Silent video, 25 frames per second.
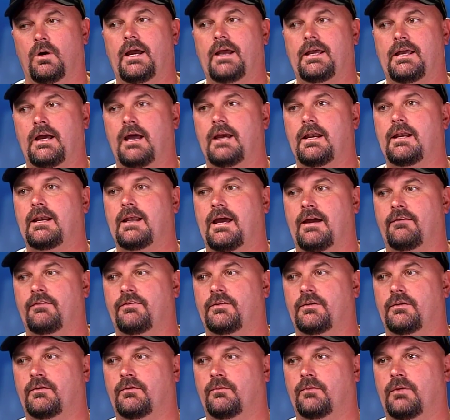Well, I got it
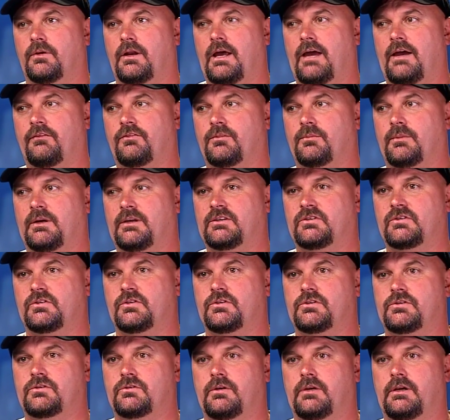after my
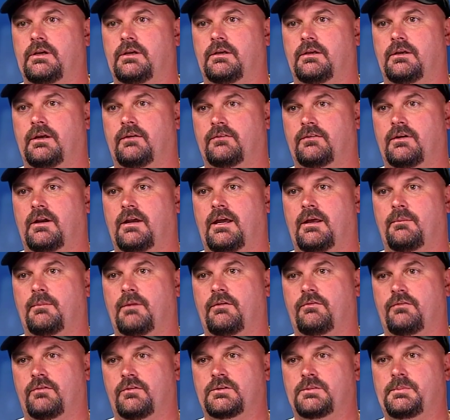surgery, after I had
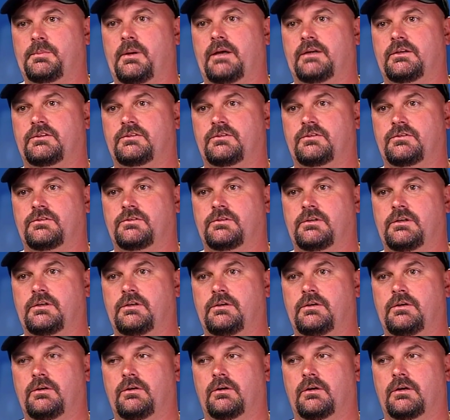my first back surgery in
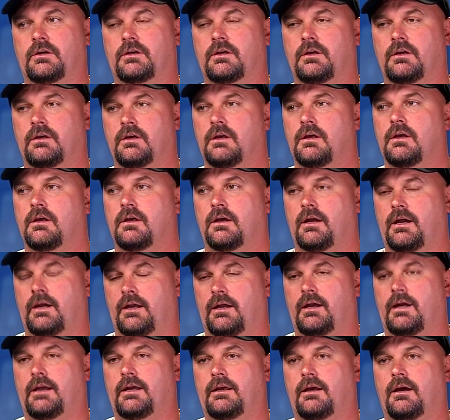New York.
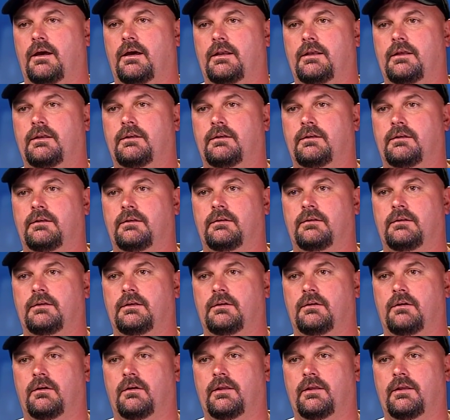I got it and